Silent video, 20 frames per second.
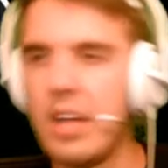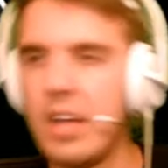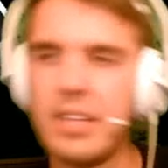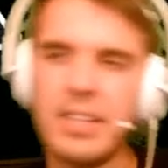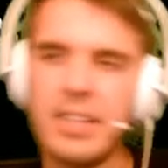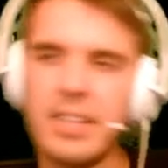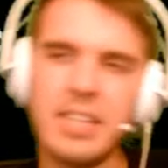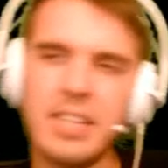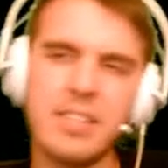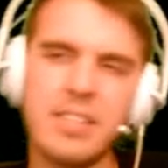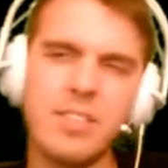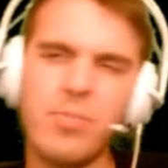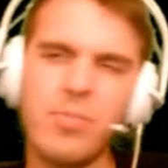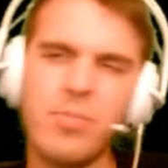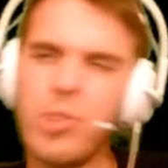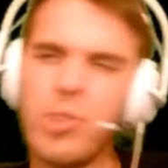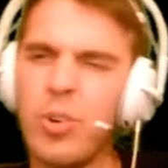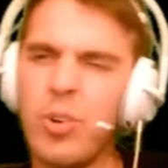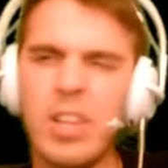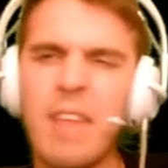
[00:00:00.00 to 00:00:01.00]
It's
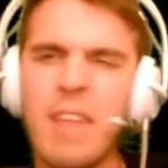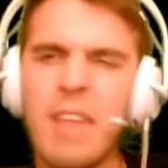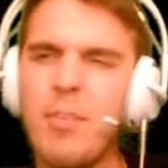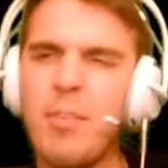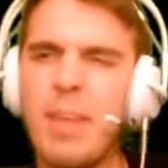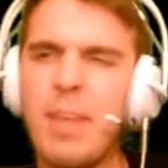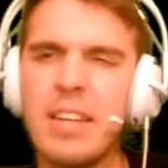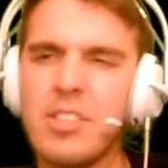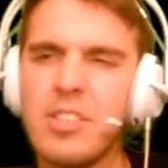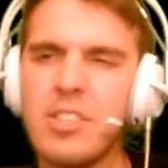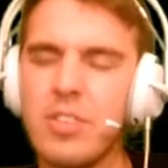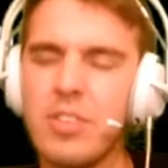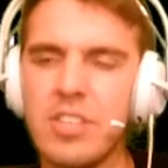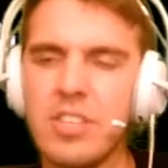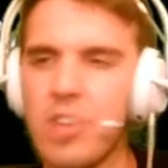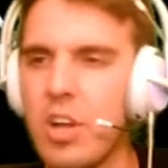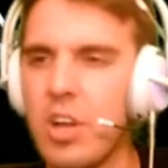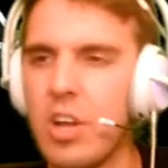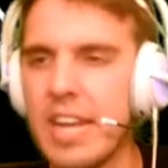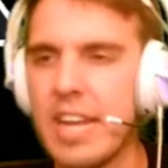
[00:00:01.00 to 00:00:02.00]
you're 11 minutes, so
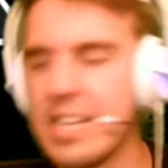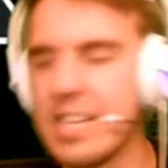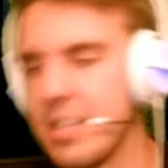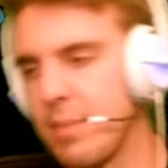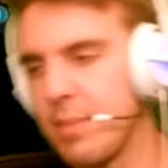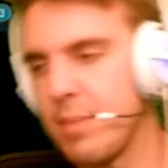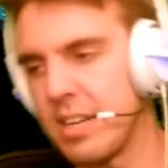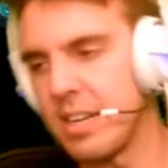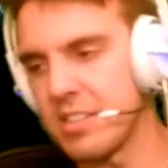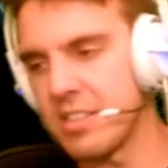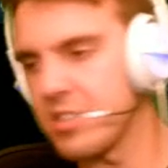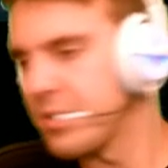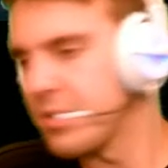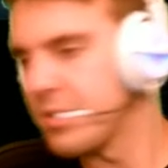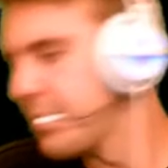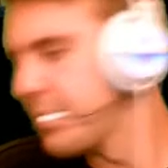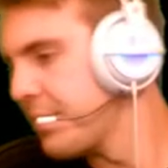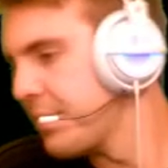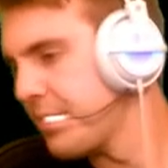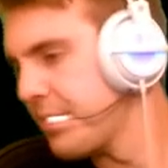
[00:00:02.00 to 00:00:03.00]
let's call it 18 minutes.
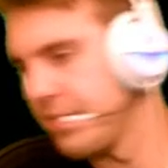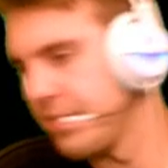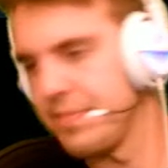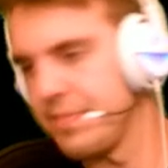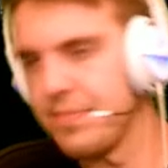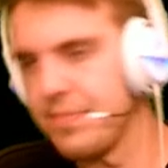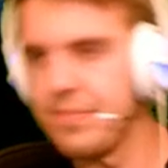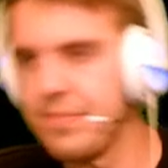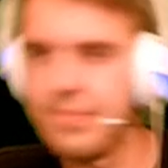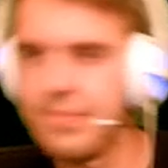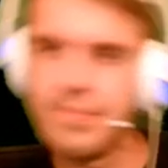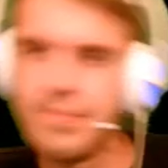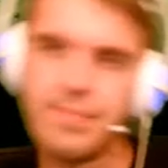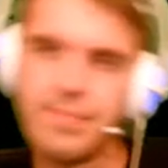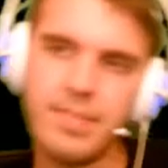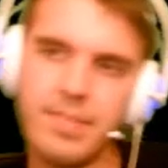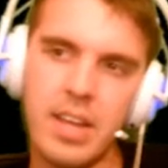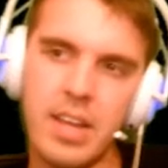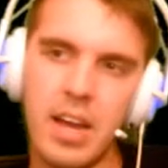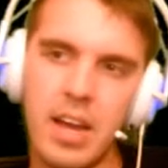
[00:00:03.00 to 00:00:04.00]

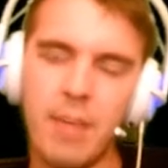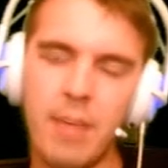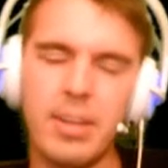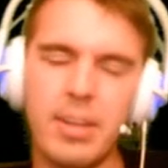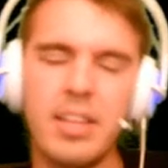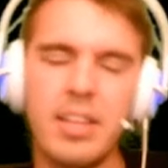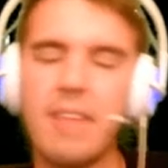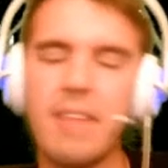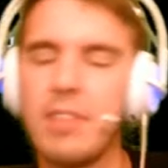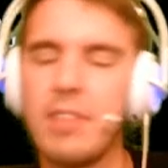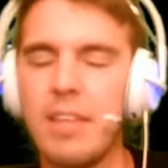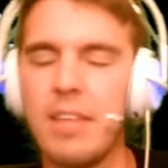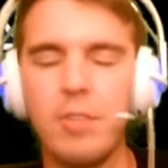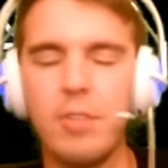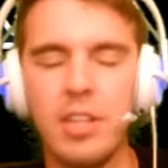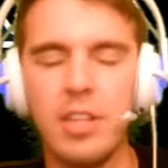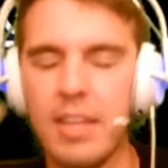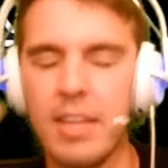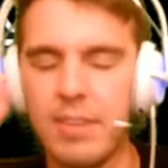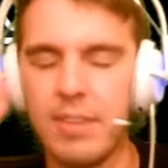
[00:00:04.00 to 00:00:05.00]
I'm
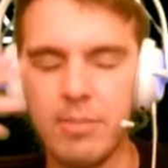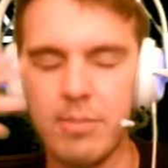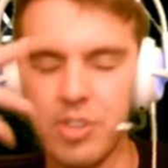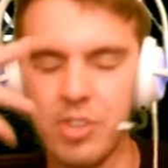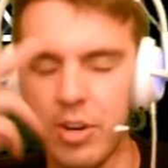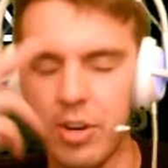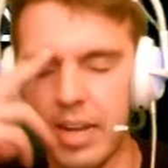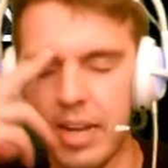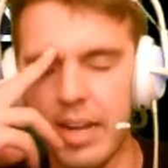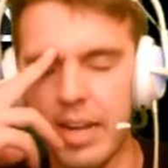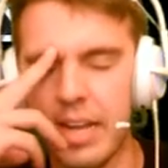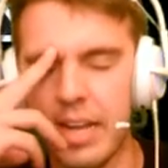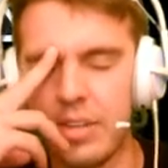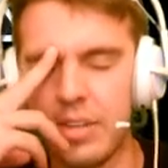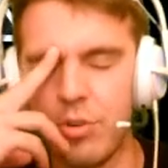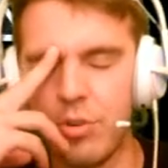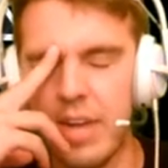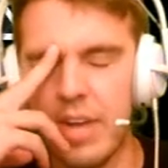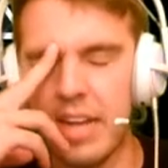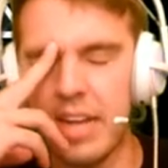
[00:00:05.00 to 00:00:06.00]
level 11. I'm sorry,
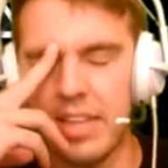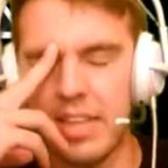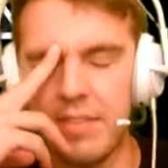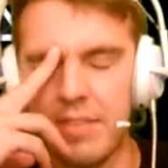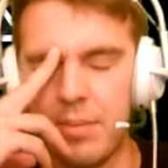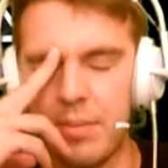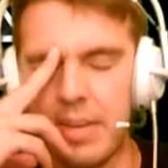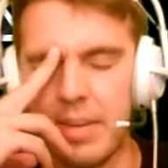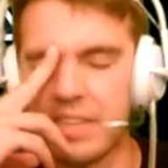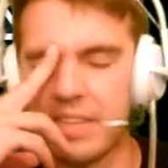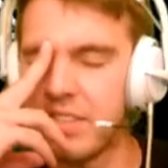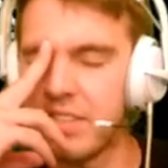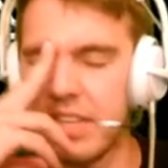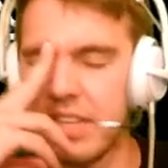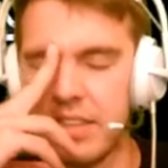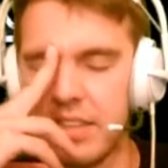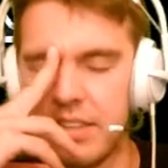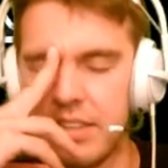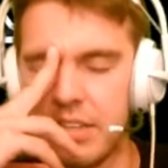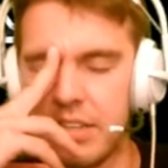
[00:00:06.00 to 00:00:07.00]
you're not 11 minutes.
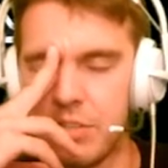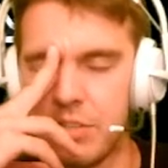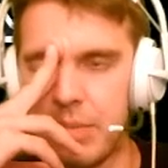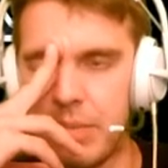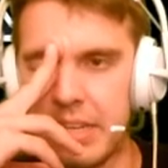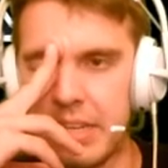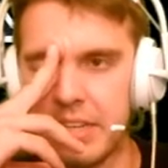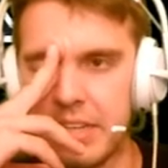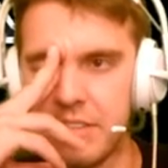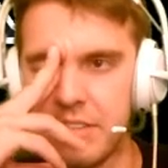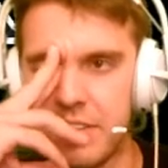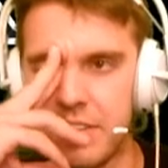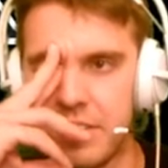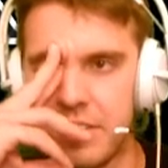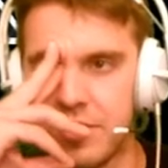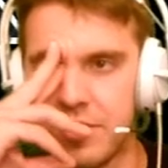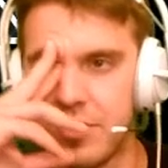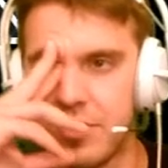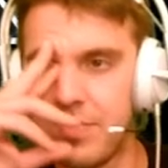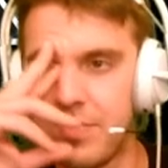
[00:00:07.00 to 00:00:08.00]
That doesn't make any sense.